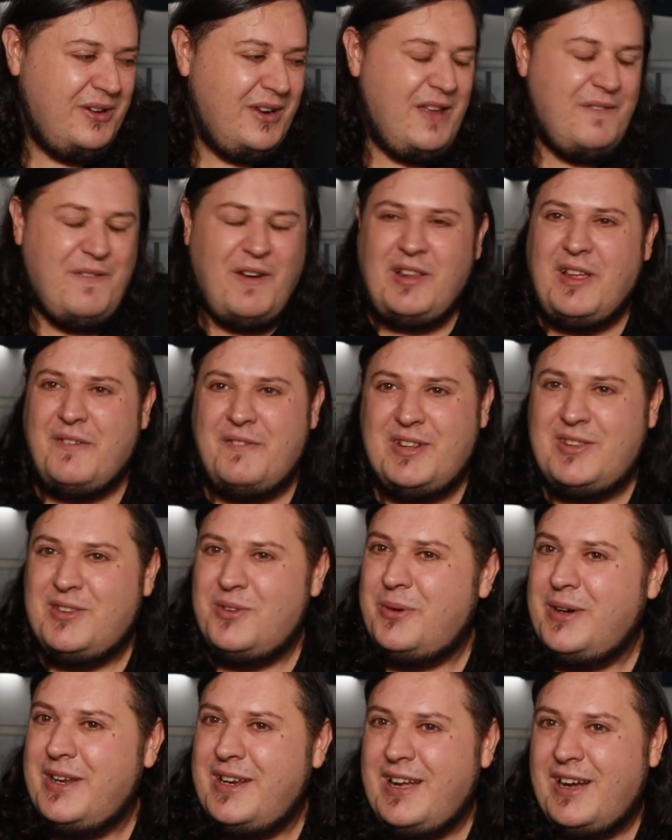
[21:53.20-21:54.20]
if I'll ever
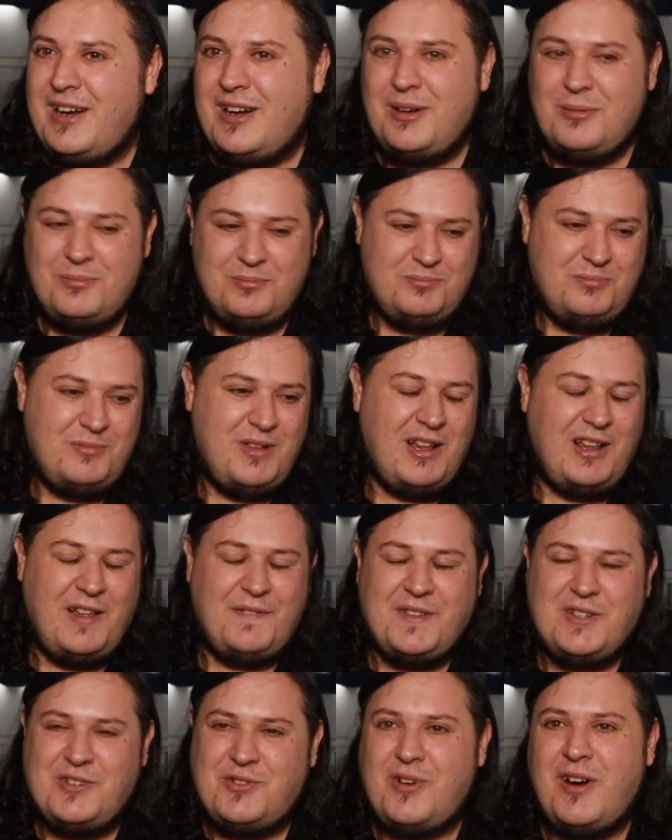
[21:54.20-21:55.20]
do it. I'll
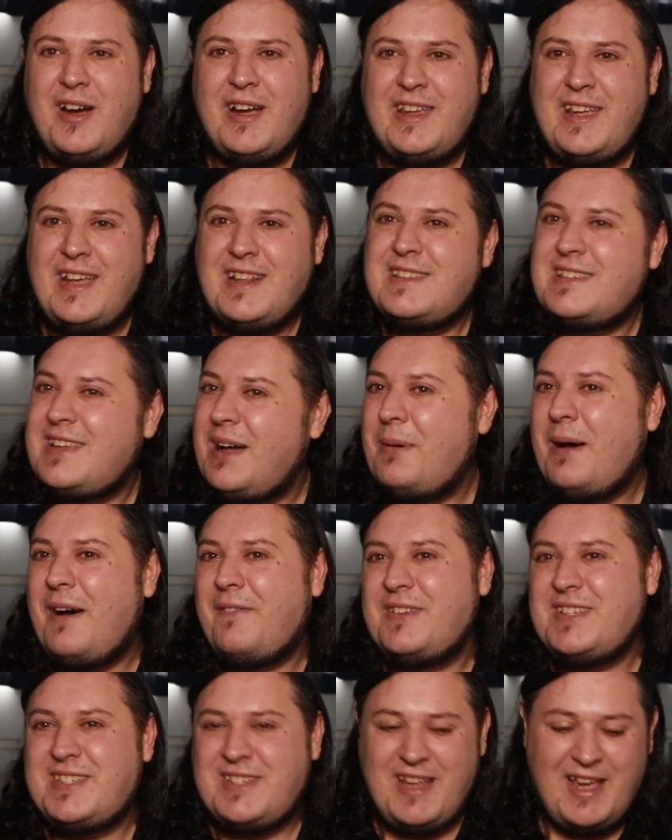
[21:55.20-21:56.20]
have to try again some
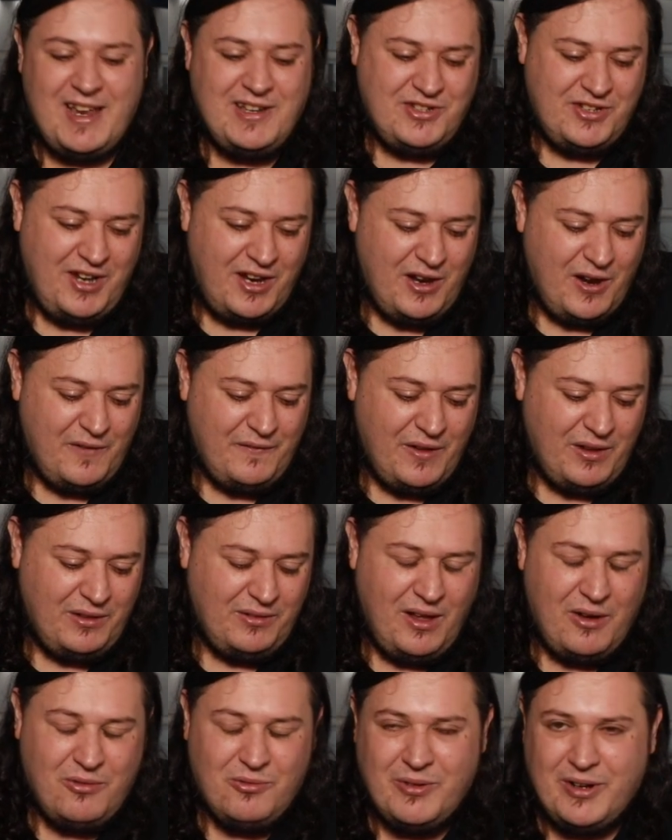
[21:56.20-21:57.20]
other stage. Don't know if
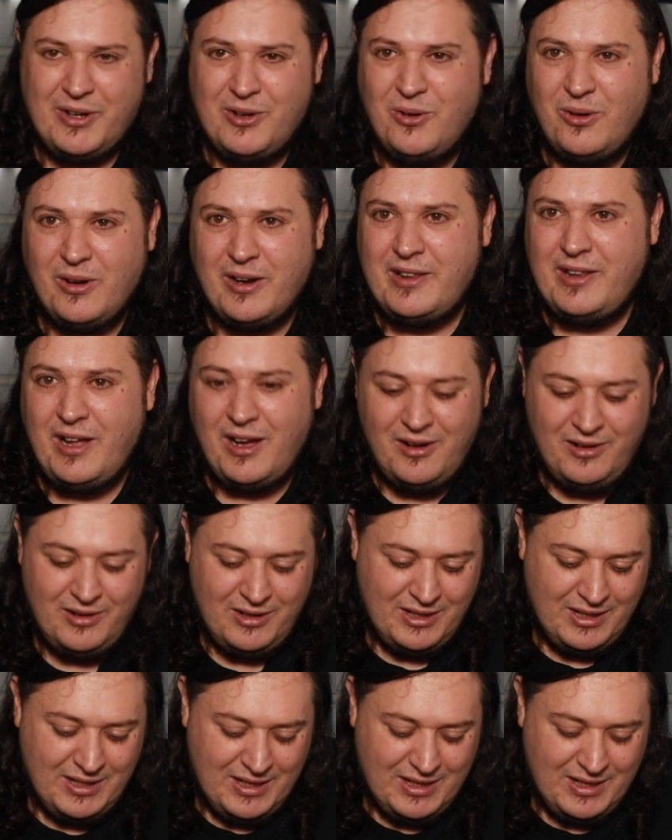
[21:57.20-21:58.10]
I'll record it though.